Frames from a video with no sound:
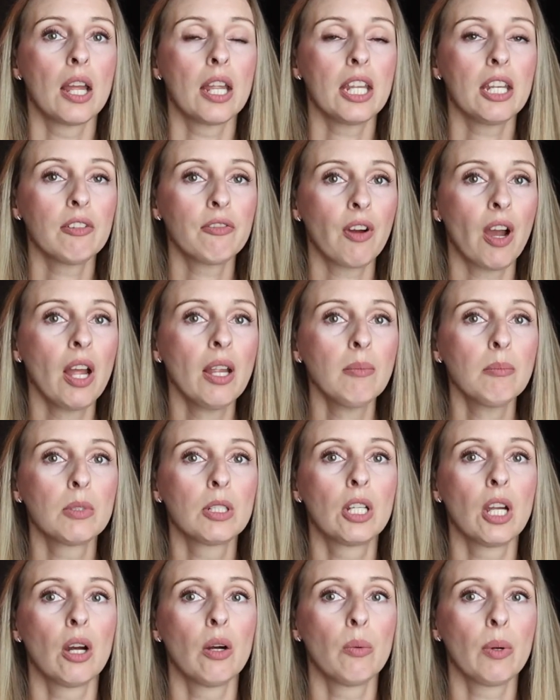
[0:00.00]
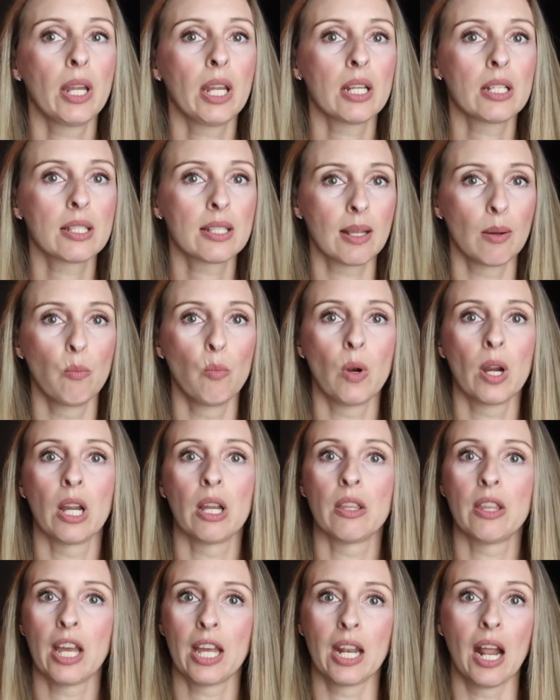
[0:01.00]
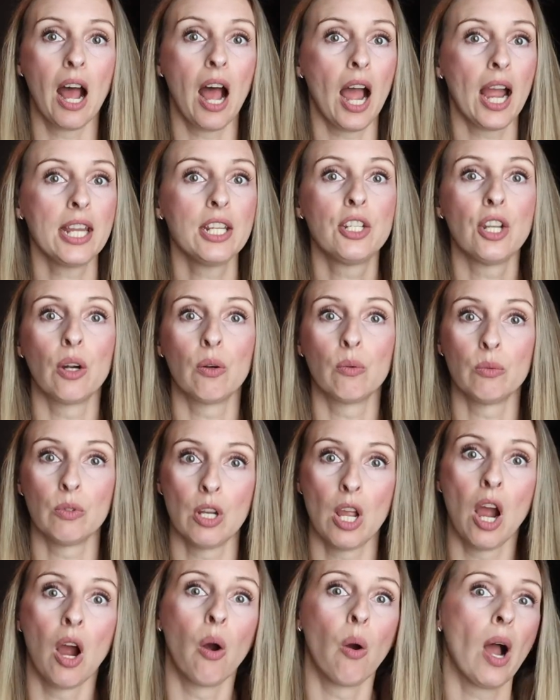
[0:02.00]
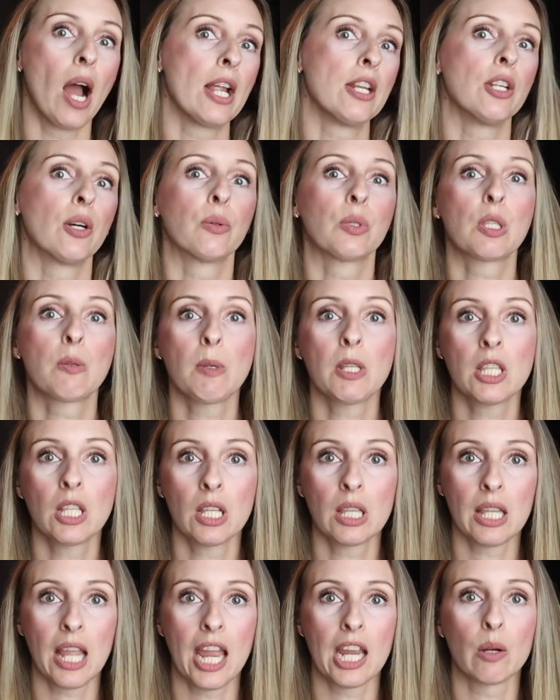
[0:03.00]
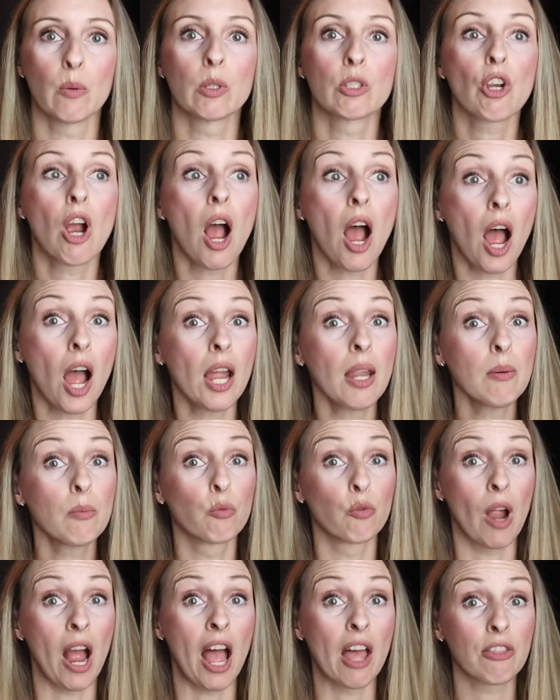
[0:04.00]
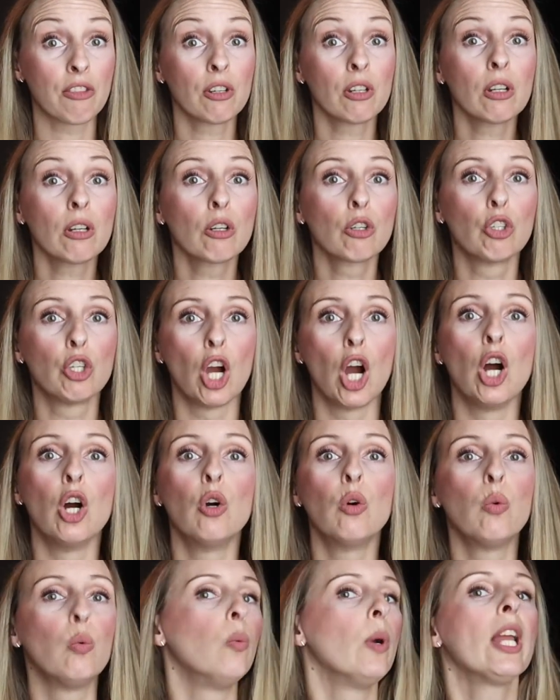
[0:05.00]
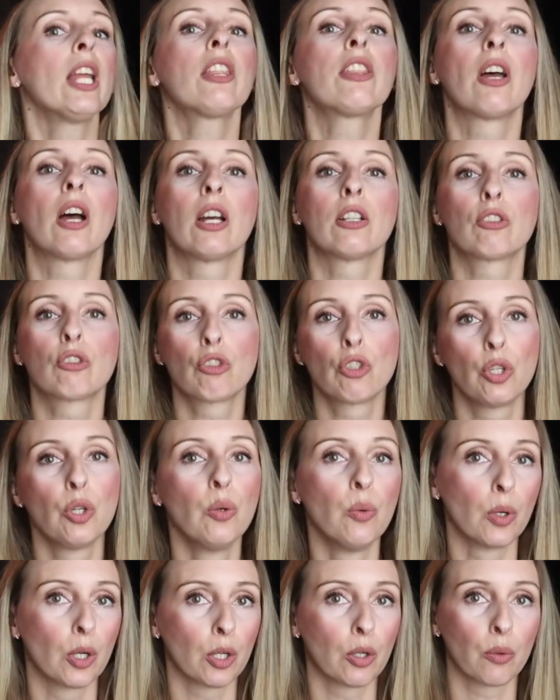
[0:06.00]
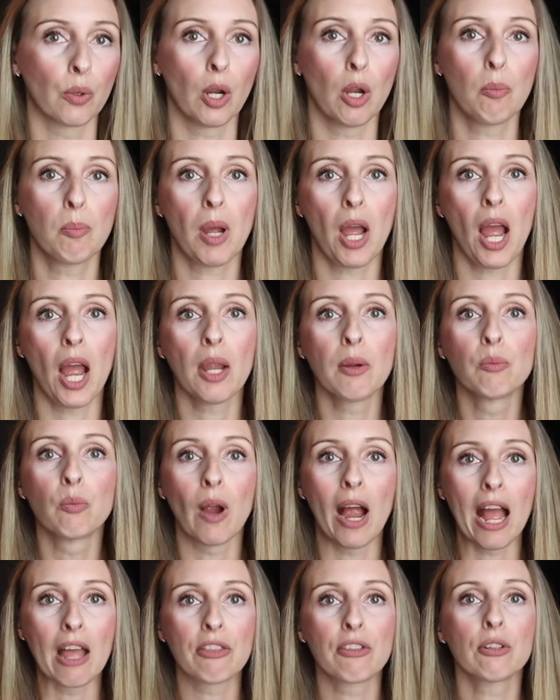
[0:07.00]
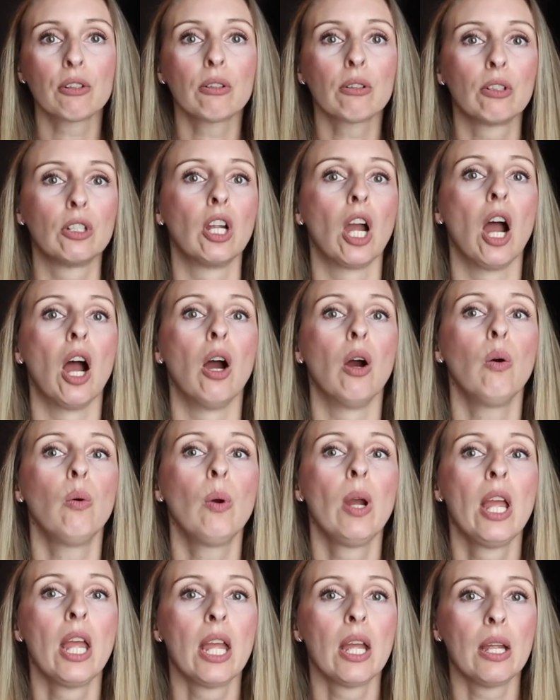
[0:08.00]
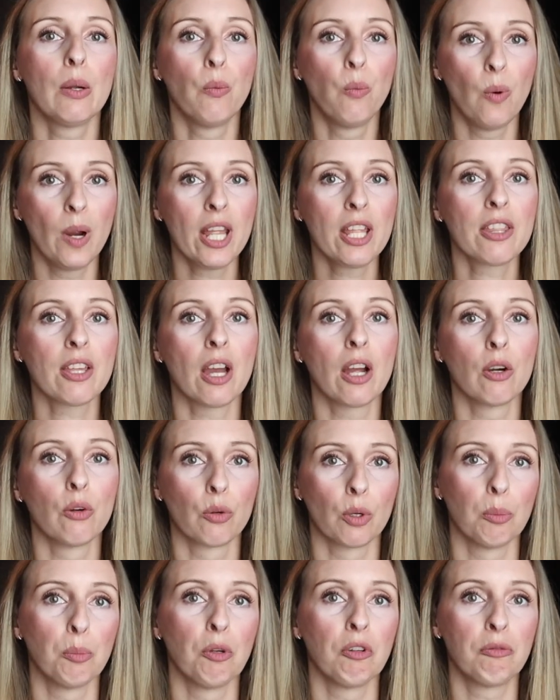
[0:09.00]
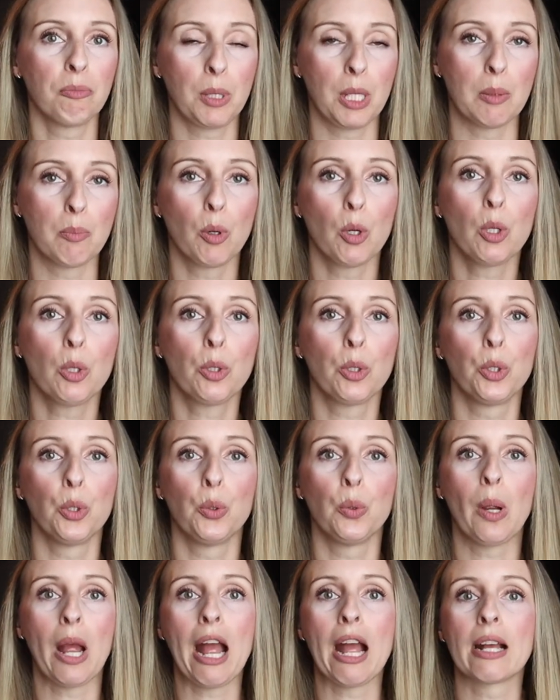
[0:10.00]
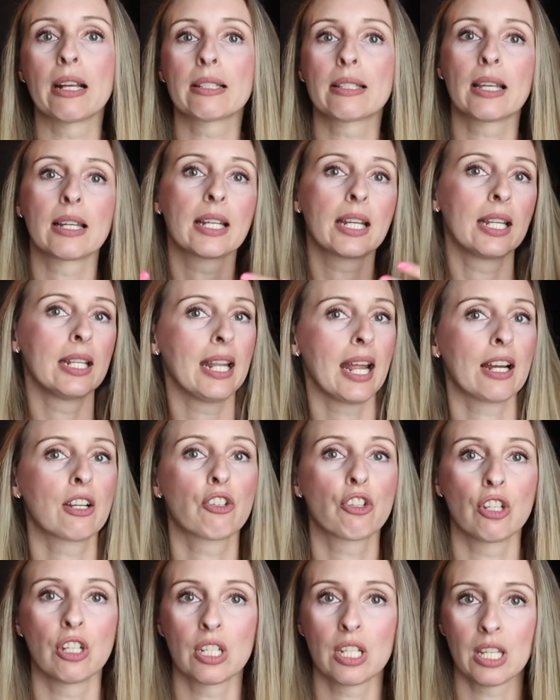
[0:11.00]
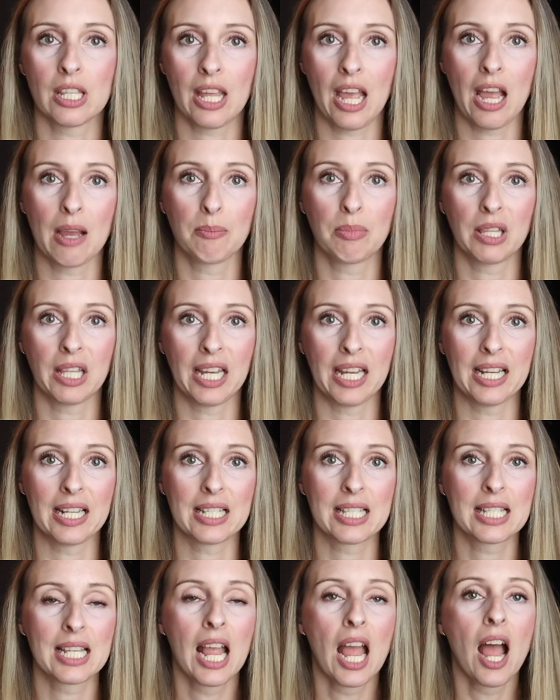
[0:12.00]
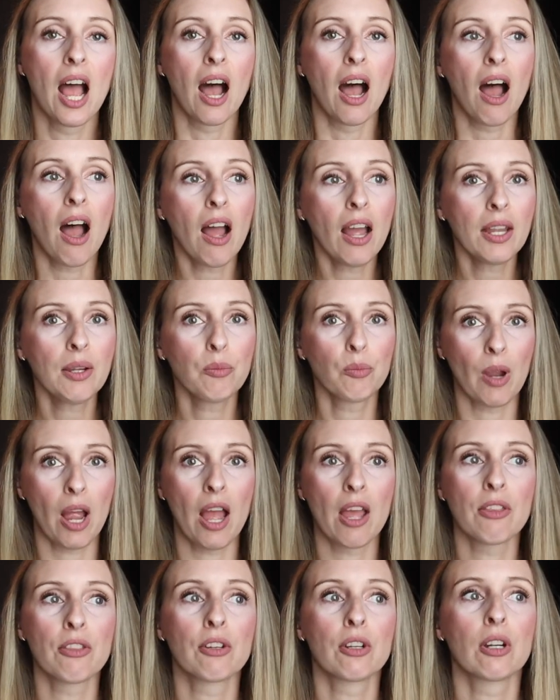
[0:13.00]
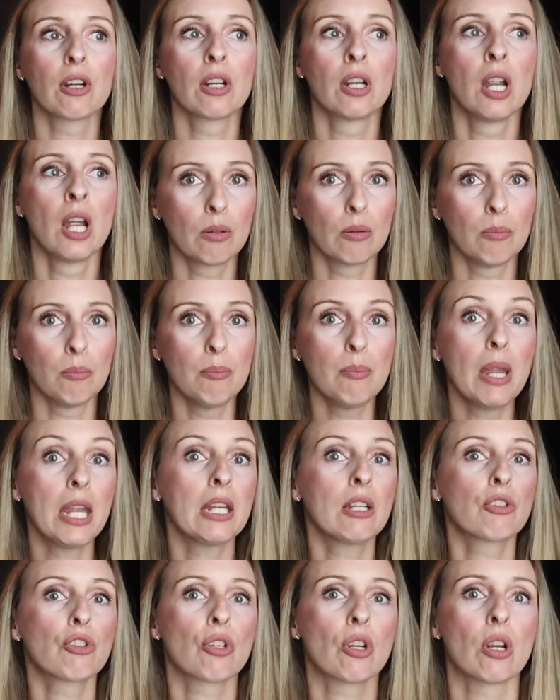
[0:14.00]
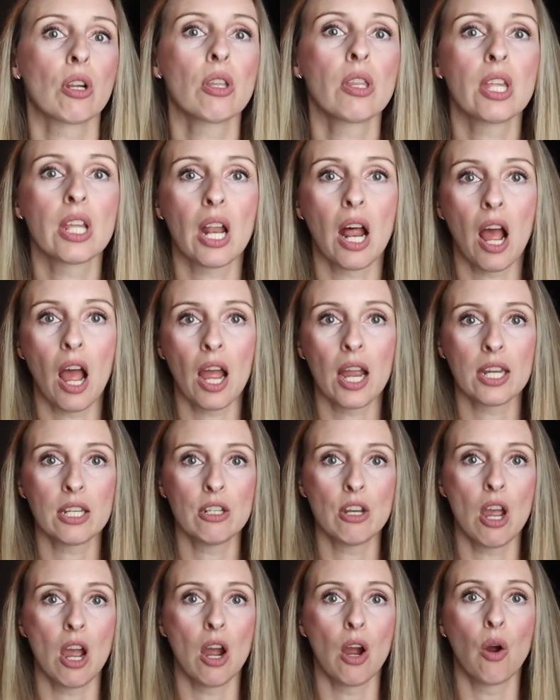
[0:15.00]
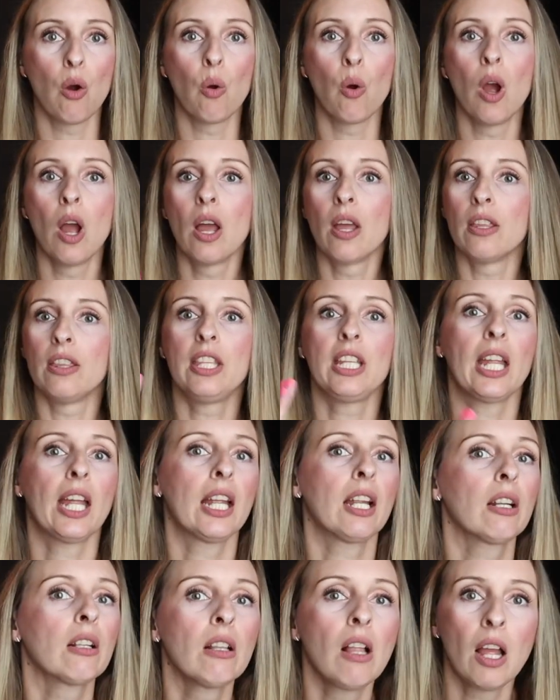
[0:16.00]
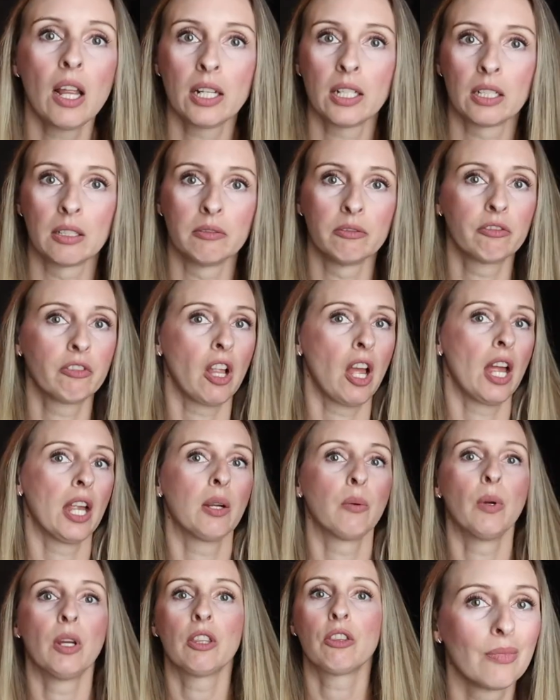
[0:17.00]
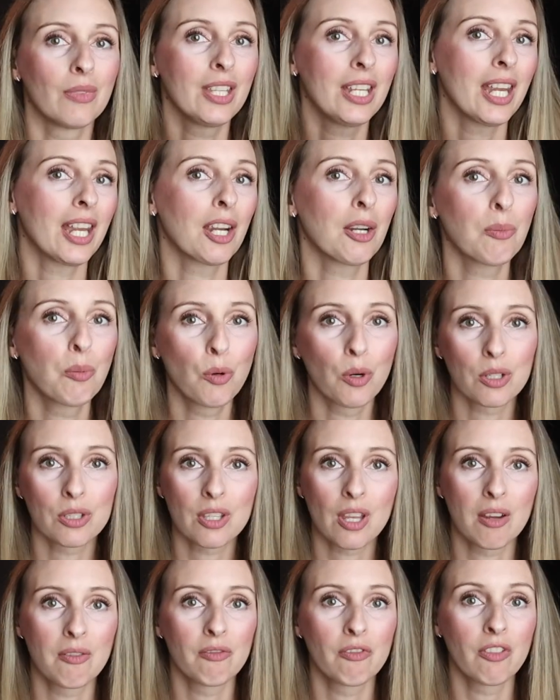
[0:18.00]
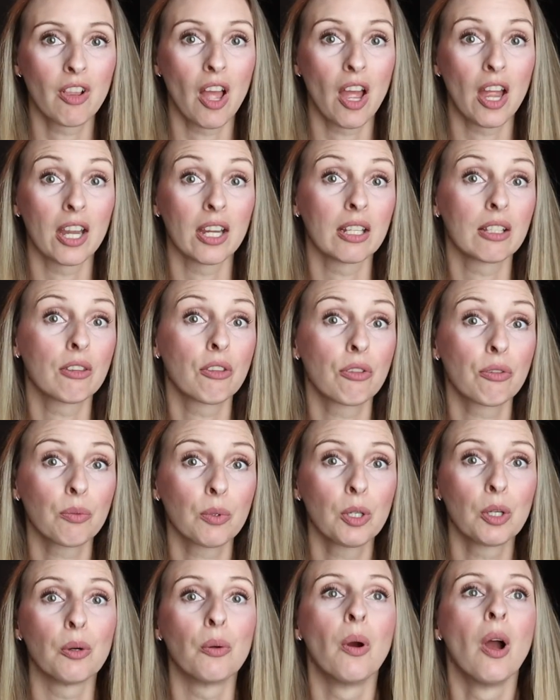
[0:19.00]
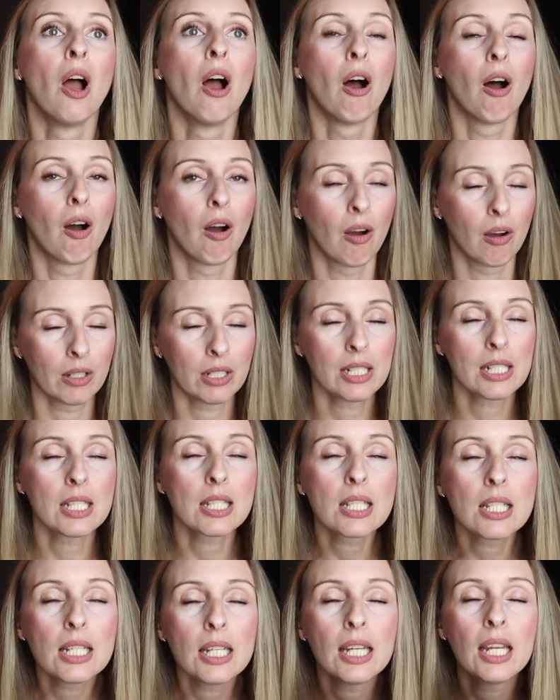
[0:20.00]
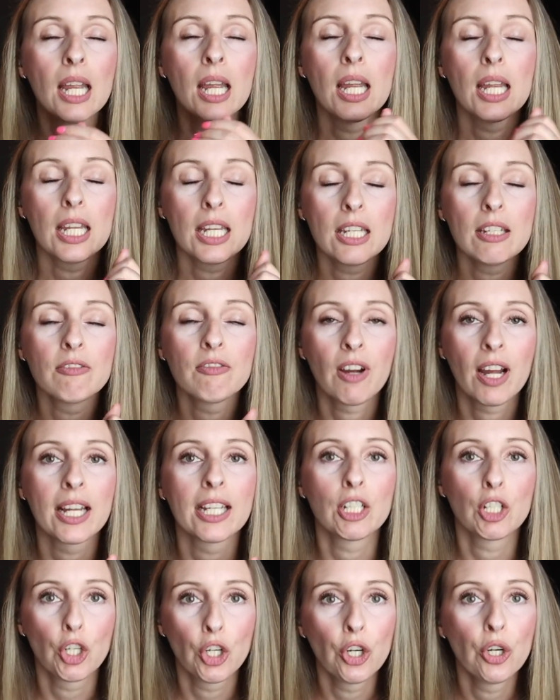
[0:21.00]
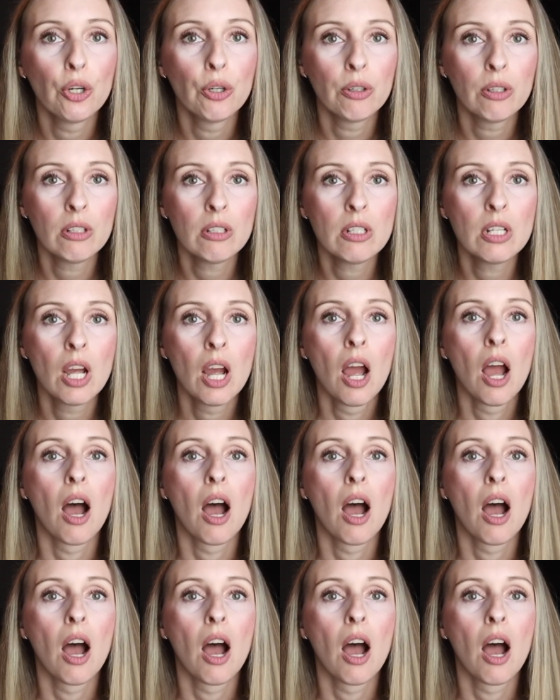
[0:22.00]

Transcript: if I'm going somewhere that I don't know, I don't speak the language, I rather go with a tour group. I rather go with a group of people who has a connection to that place. I rather make sure that I know the airline I'm flying with, the airports I'm flying through. Honestly, if I could,